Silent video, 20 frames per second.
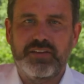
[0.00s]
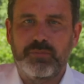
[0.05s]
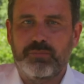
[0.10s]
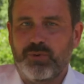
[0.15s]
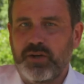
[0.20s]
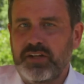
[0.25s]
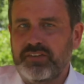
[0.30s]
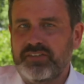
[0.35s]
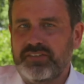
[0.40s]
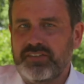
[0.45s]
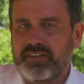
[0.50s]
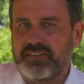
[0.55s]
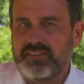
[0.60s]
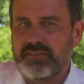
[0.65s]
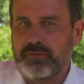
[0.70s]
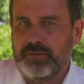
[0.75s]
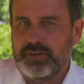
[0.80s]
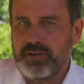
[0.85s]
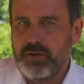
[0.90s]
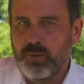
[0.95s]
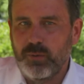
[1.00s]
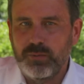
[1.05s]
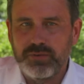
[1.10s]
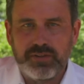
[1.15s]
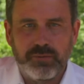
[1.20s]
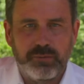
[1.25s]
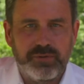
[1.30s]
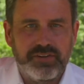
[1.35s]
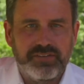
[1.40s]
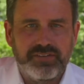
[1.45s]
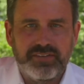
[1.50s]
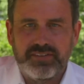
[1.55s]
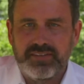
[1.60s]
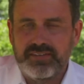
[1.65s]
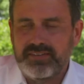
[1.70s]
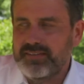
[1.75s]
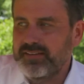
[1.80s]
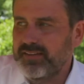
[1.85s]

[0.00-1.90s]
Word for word: the breadsticks are the only reason